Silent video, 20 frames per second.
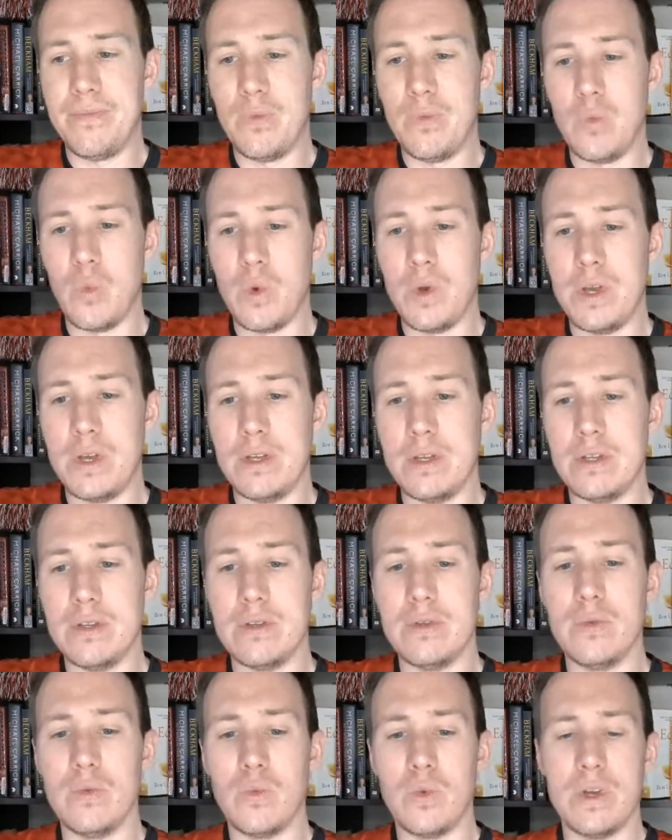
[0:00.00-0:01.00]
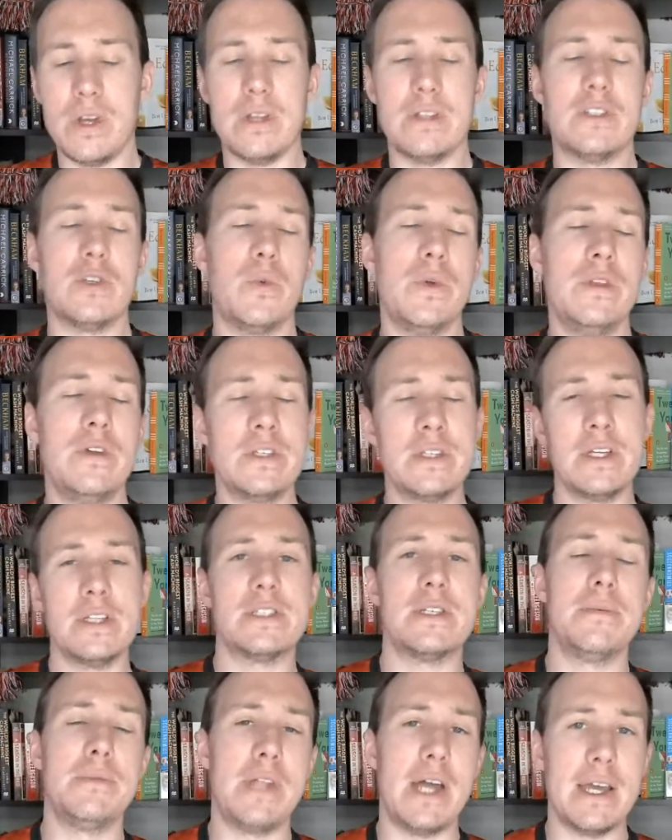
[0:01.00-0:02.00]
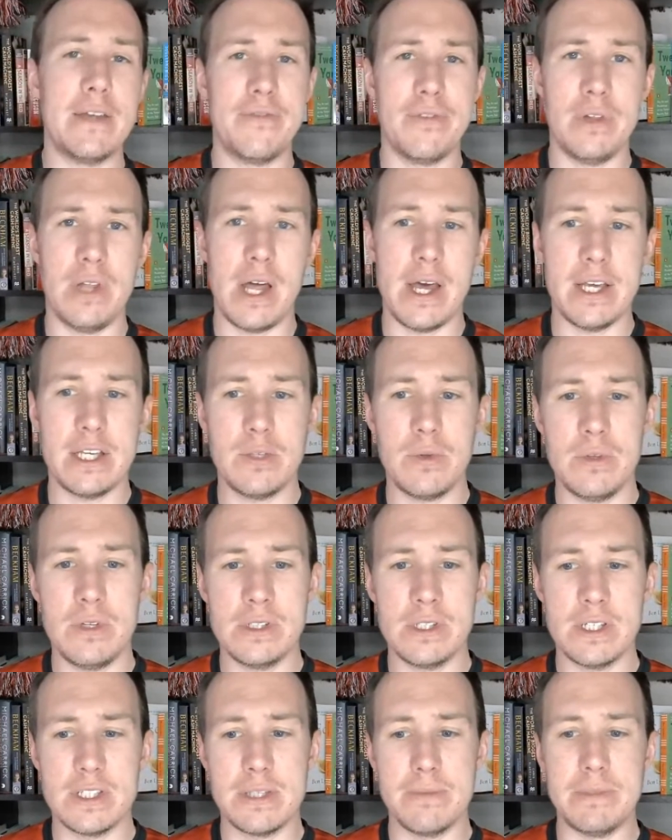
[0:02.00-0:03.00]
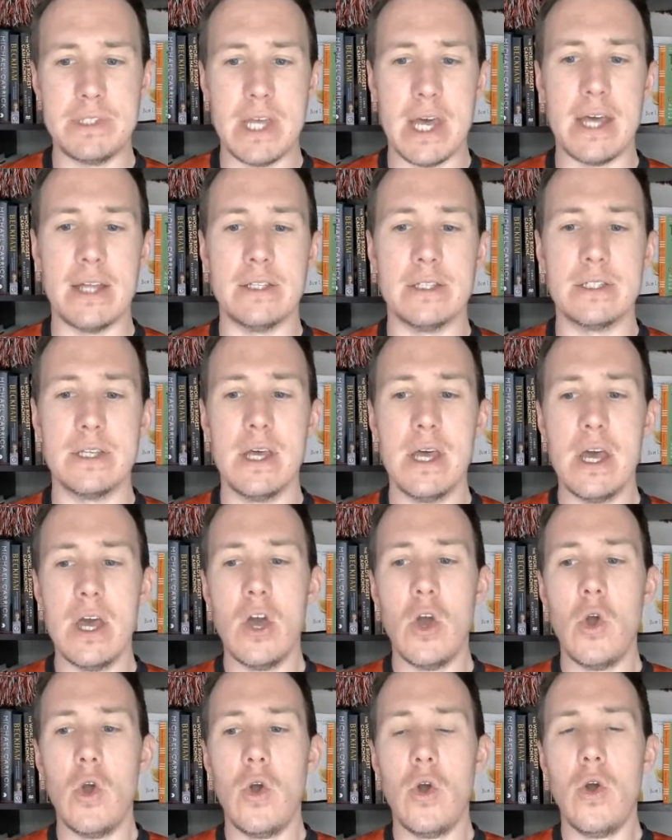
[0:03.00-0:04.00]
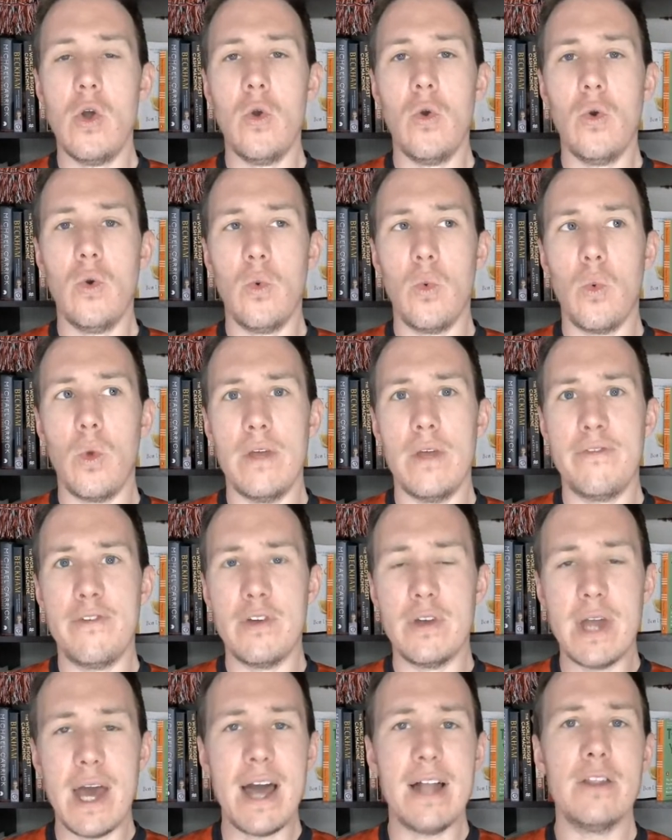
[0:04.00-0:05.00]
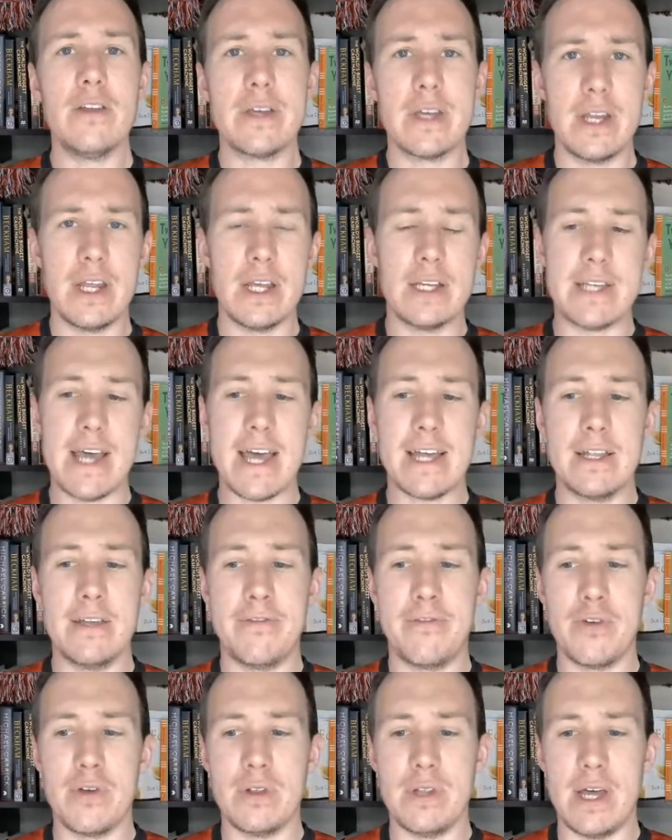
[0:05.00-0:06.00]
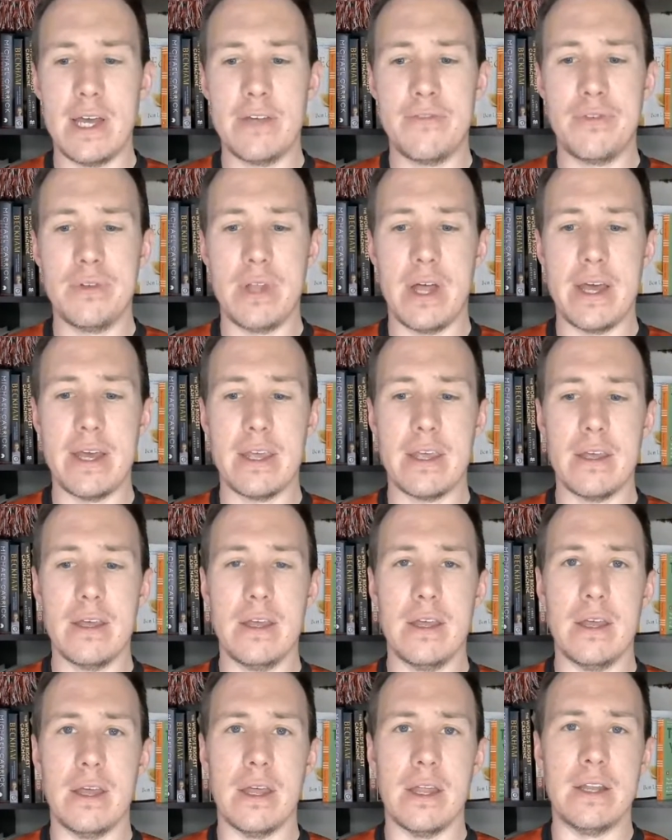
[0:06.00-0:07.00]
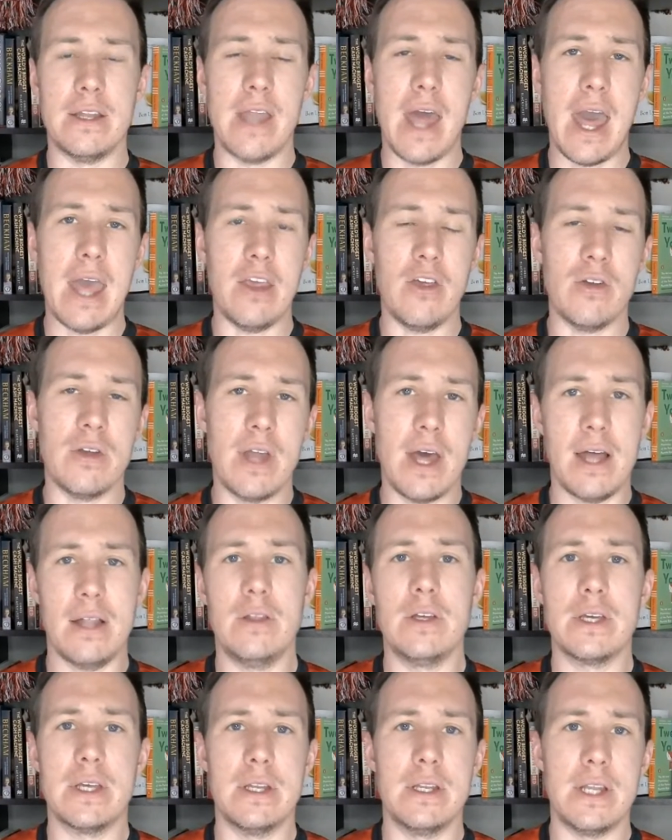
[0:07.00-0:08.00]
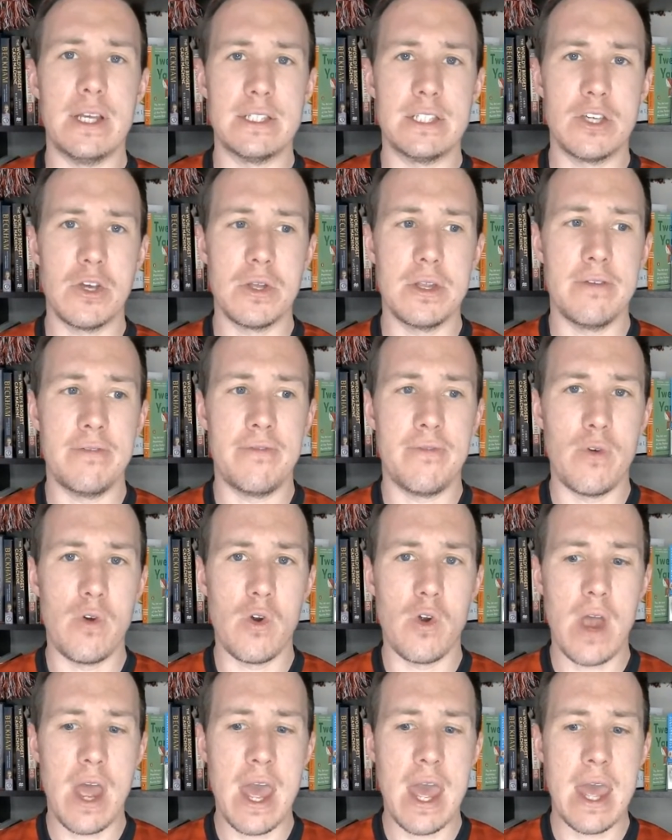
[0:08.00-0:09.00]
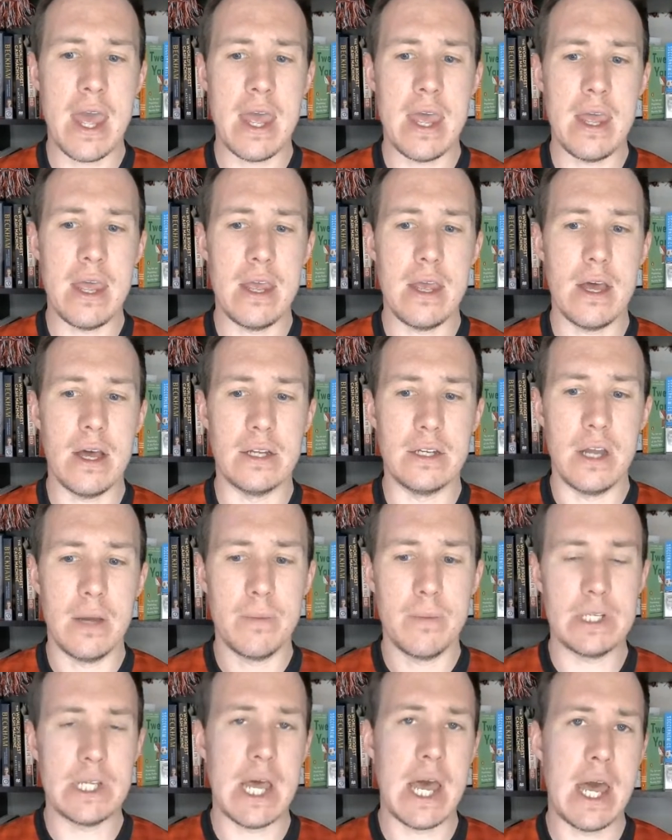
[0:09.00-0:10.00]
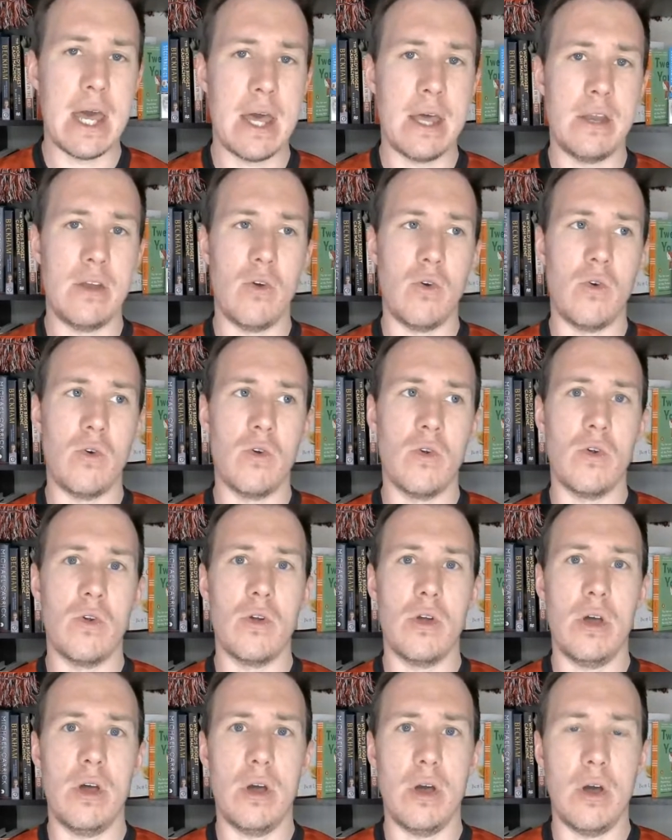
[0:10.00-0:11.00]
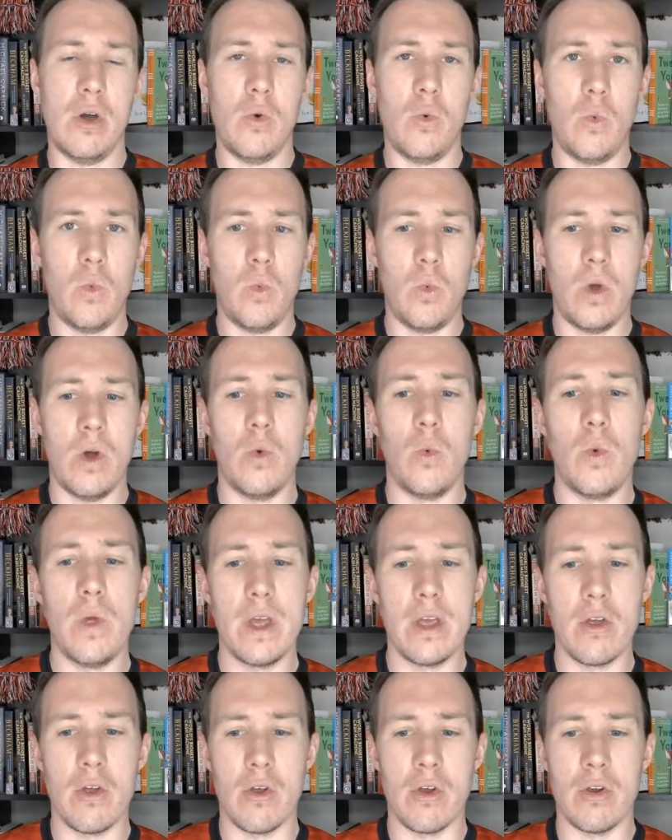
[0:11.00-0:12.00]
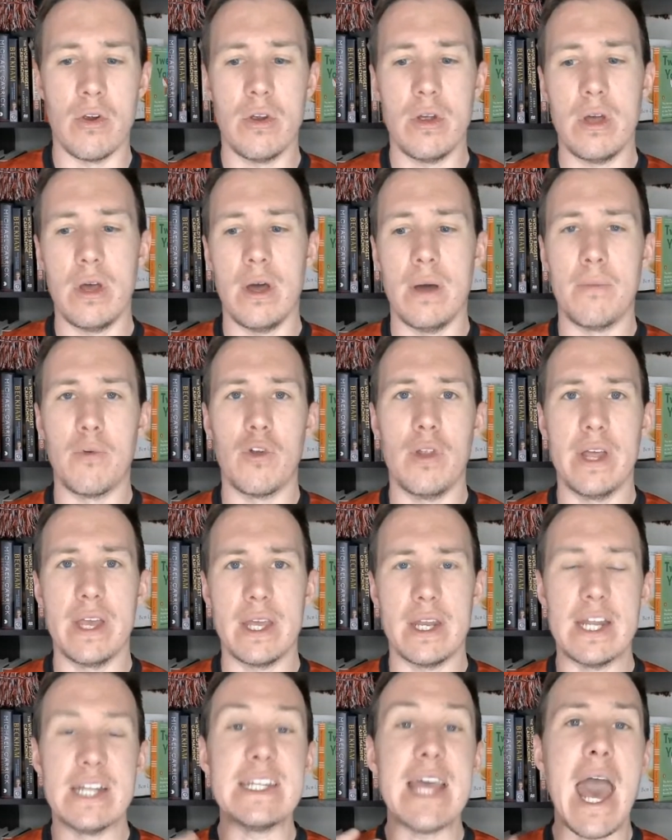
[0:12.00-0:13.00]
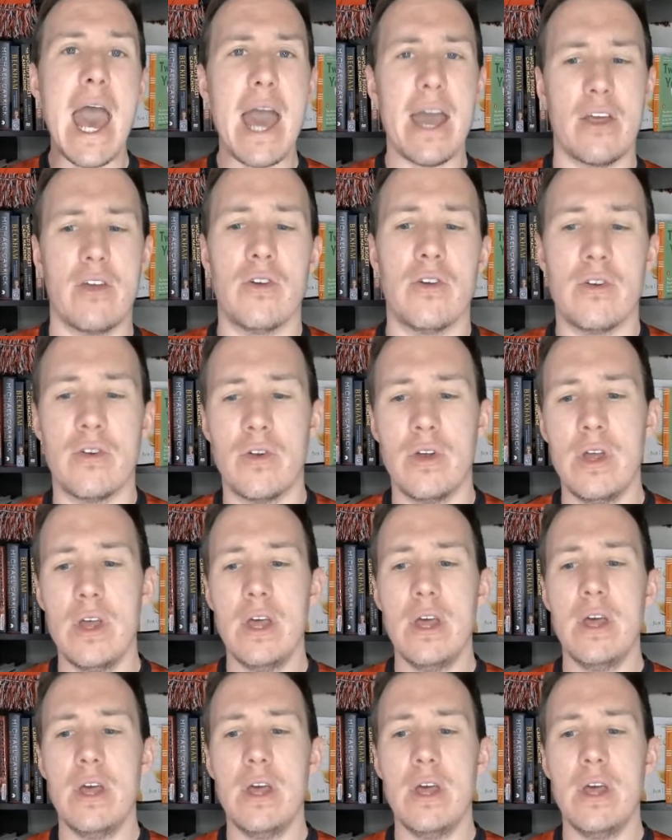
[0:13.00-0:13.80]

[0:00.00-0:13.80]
we looked at some like for likes, we looked at some 10s. If you're not looking exactly for like, in that you're not looking necessarily for a number 10 or a winger or like an attacker,